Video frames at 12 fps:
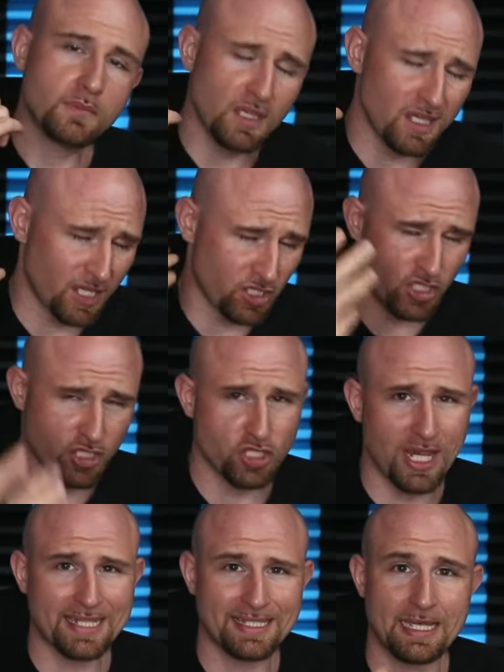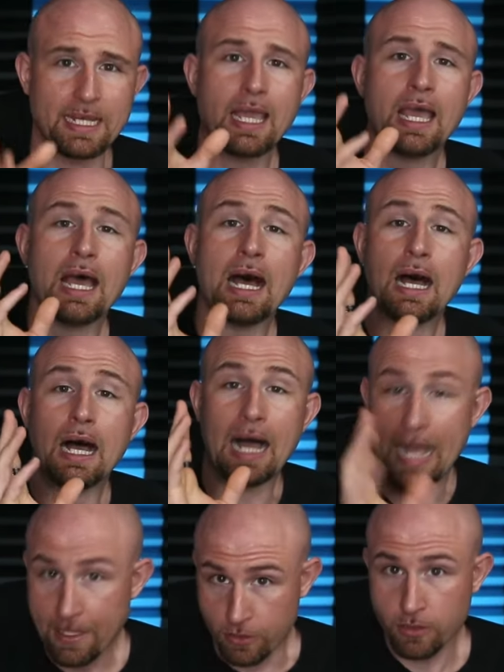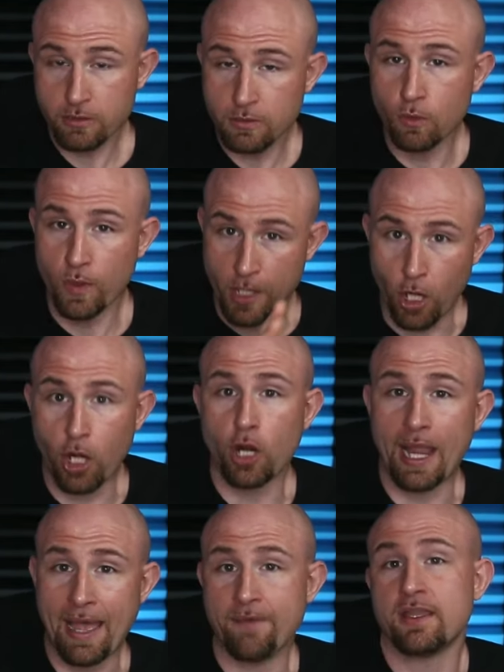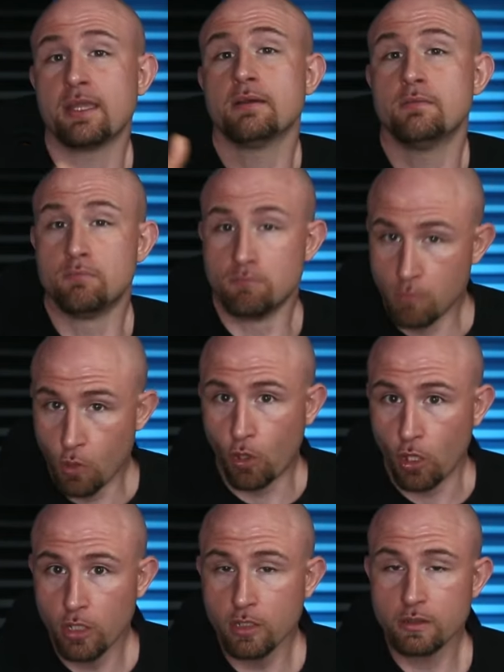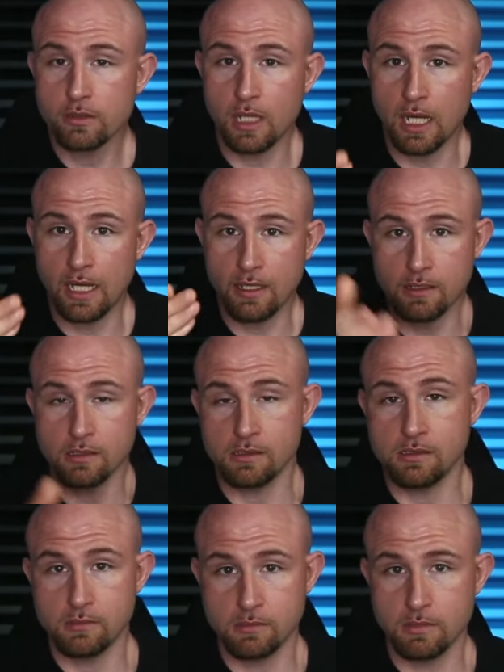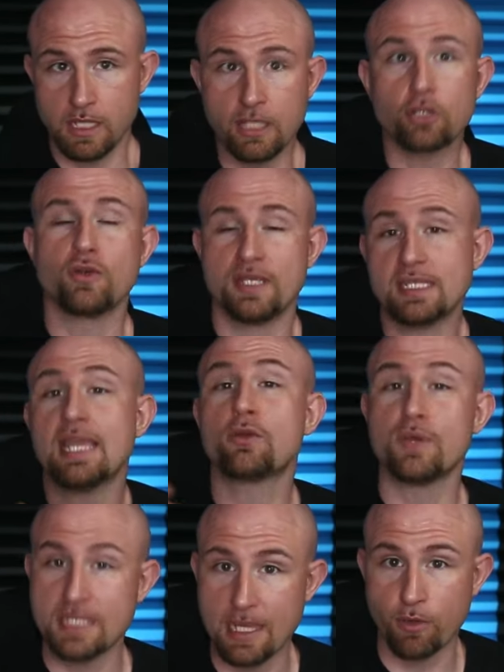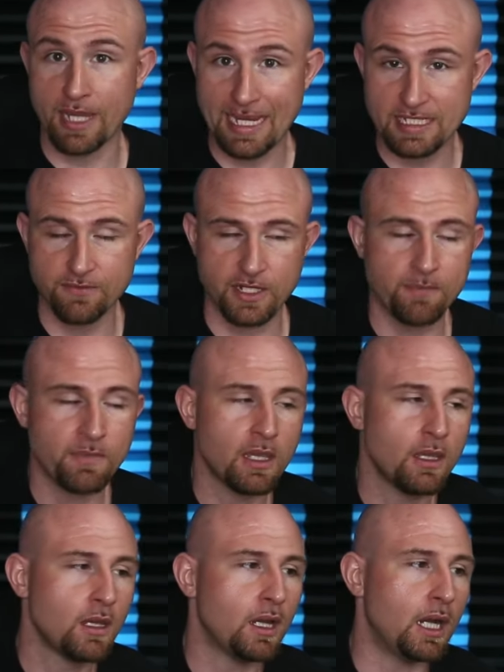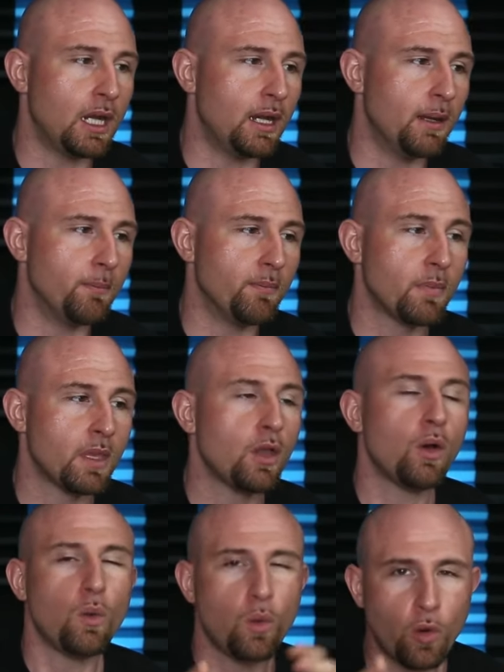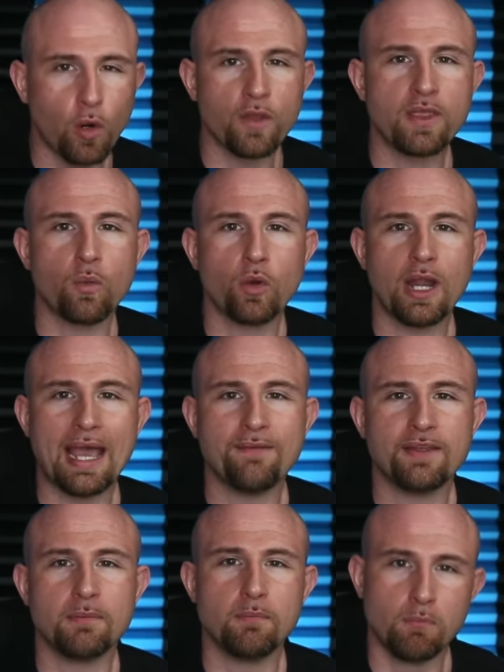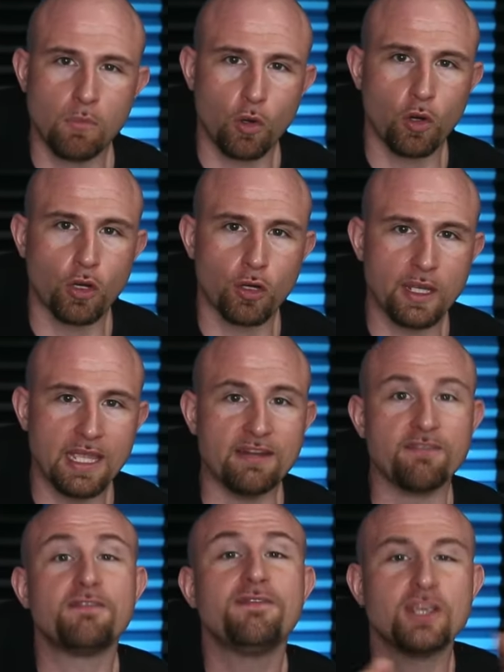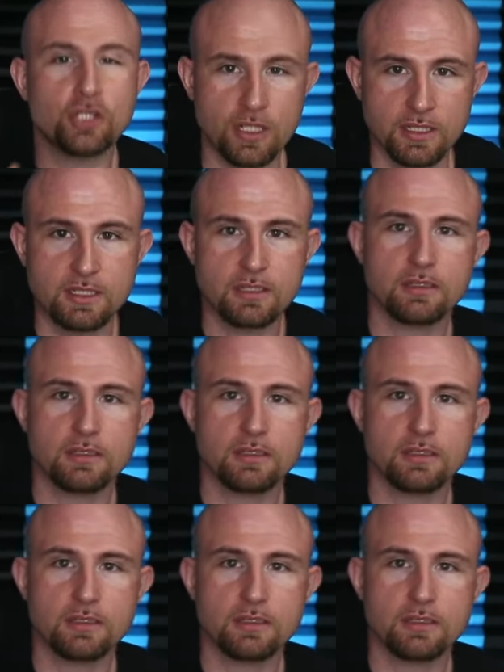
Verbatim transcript: could suggest that either we are having more increased network activity, or that we're having more inefficient